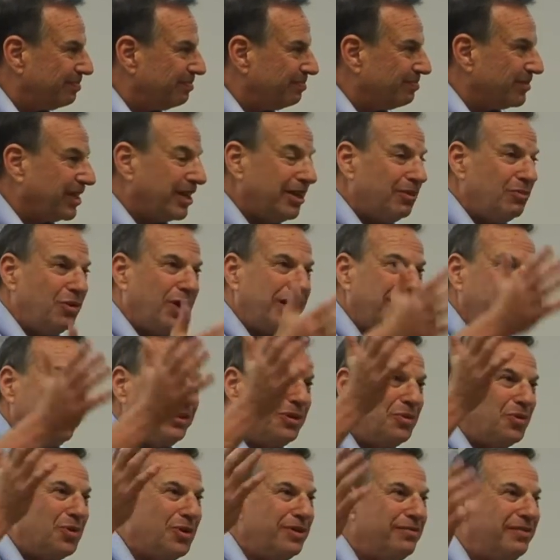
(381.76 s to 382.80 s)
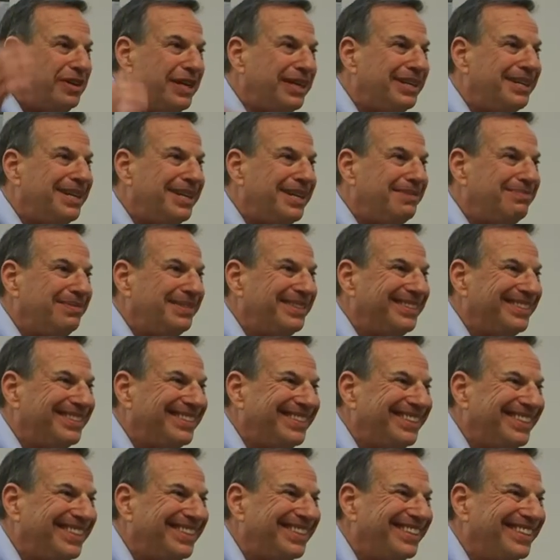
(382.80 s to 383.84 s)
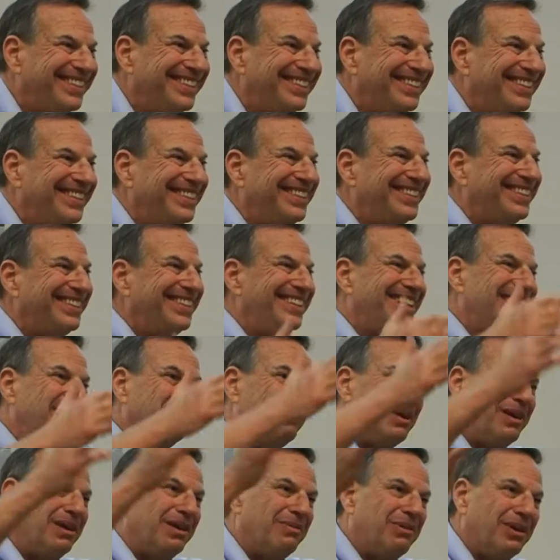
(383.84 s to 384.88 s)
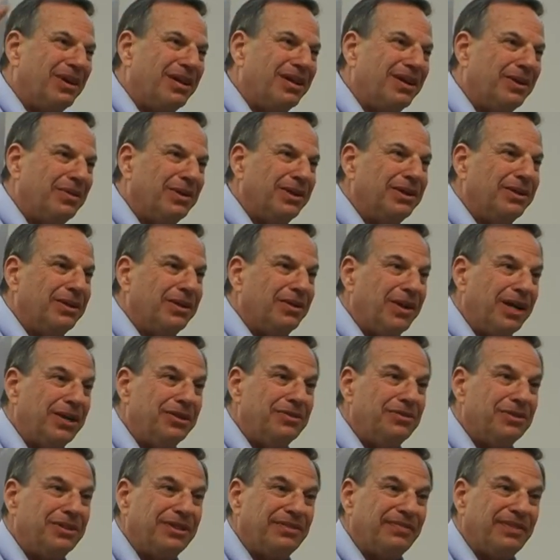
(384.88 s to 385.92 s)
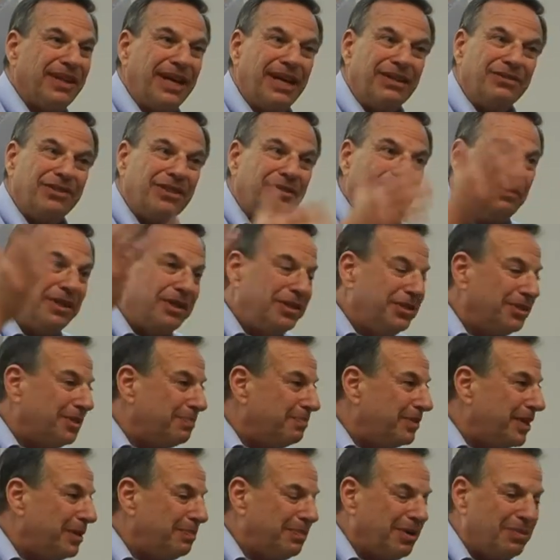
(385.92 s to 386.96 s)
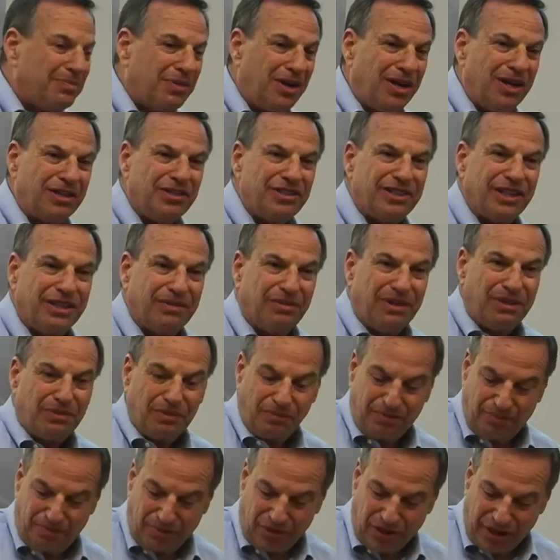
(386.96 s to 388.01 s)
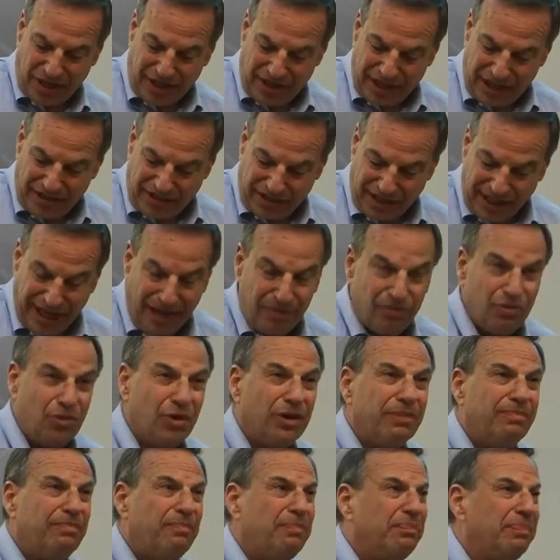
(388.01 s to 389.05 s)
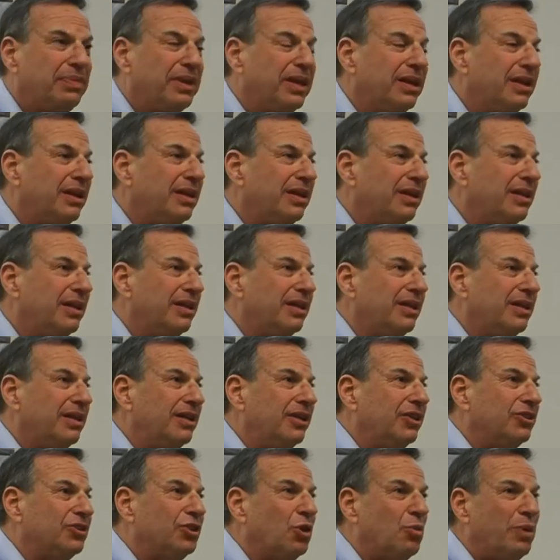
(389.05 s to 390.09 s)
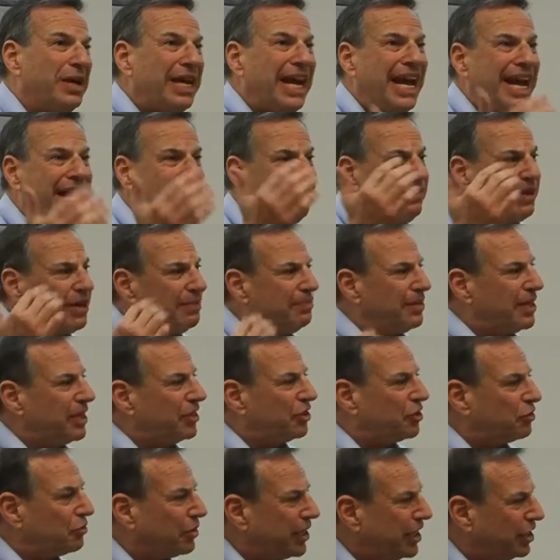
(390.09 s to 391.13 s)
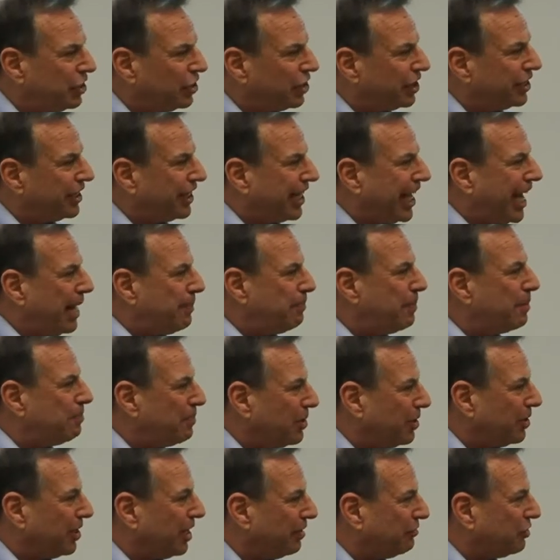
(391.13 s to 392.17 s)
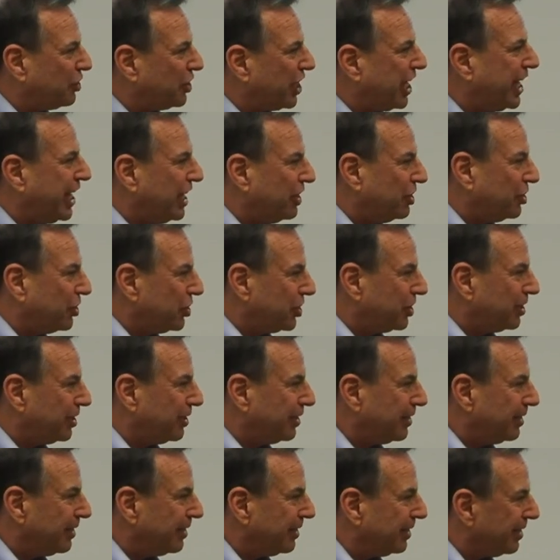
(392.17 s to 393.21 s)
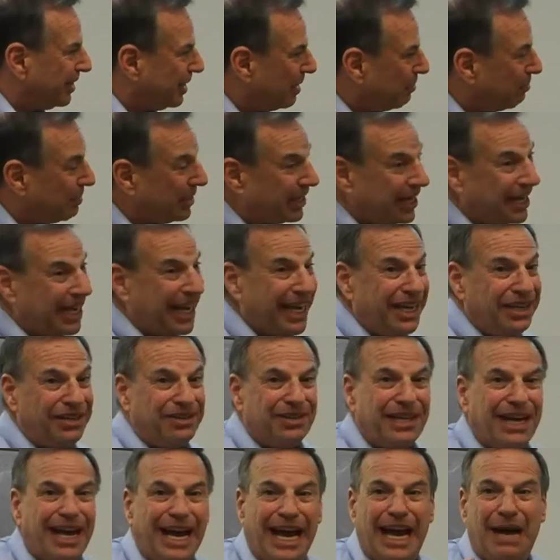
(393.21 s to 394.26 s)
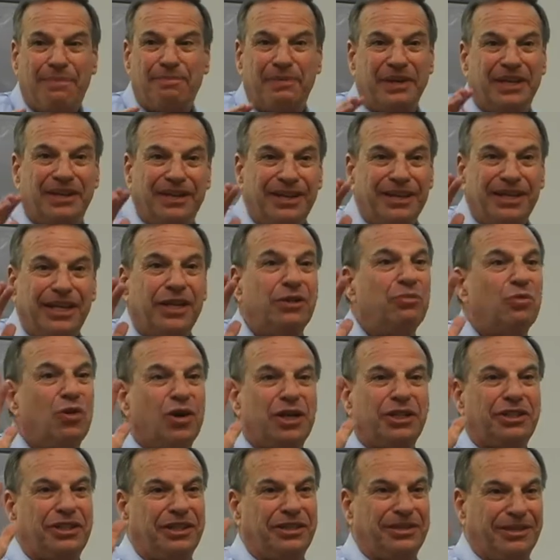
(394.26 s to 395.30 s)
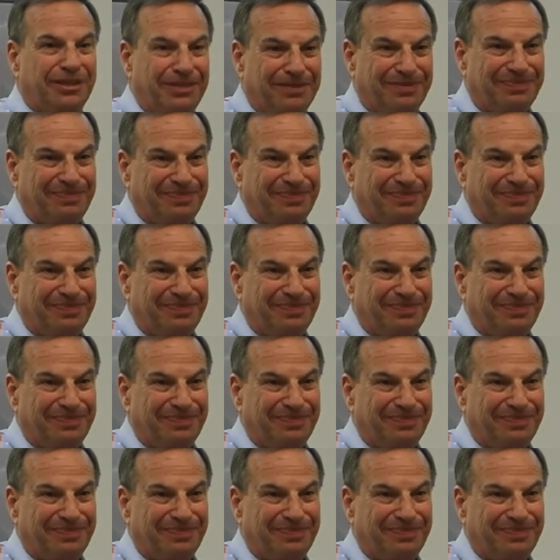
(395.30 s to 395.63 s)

They didn't want to end the war in Vietnam. And there were, hundreds of thousands, millions of people marched and brought an end to that war. So we have an administration capable of change, but that ain't going to happen in Washington.